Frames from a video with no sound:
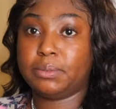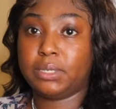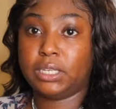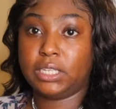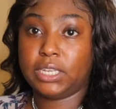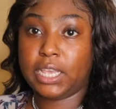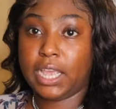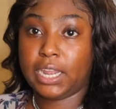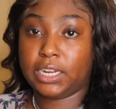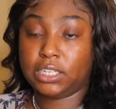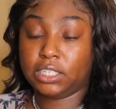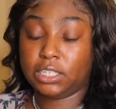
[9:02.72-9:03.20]

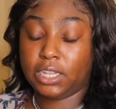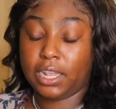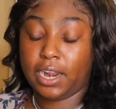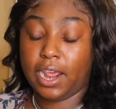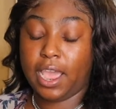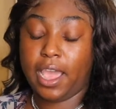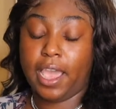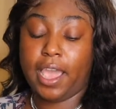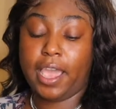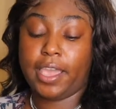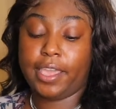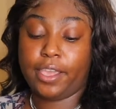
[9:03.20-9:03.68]
attached
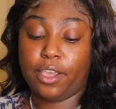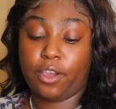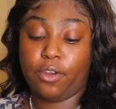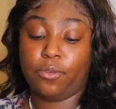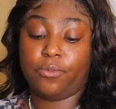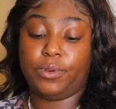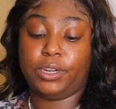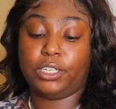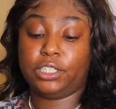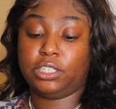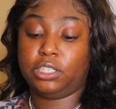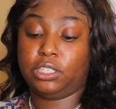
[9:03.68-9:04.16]
that I
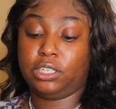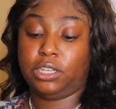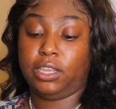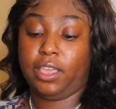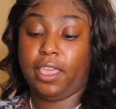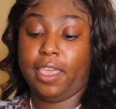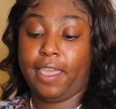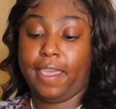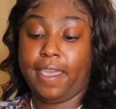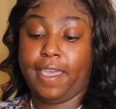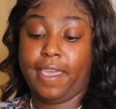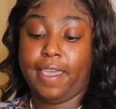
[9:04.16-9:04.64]
originally
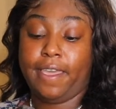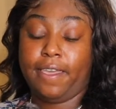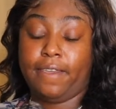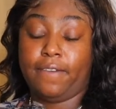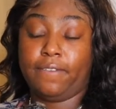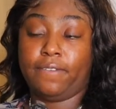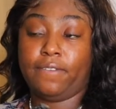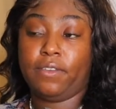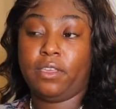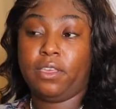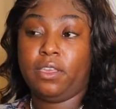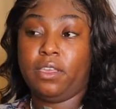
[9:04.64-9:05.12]

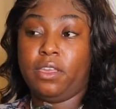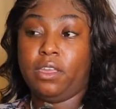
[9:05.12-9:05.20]
have.